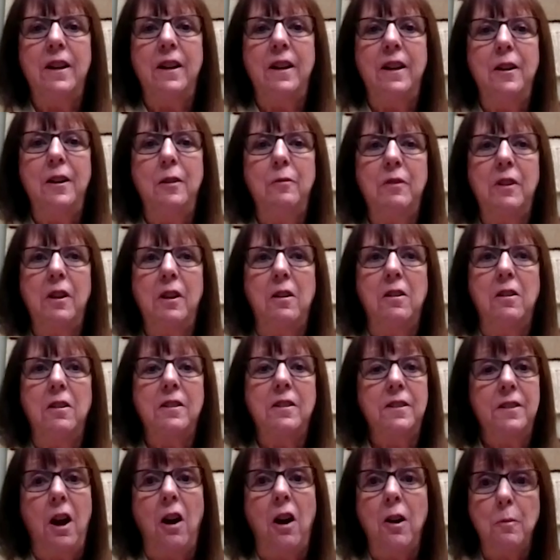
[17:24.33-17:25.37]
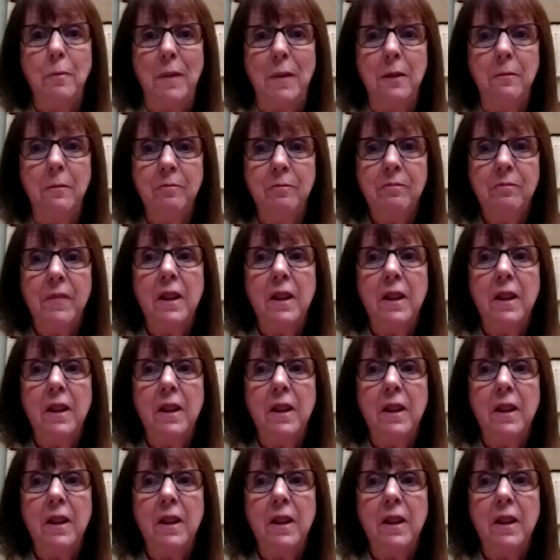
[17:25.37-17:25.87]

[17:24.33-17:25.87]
um, called NAHMA,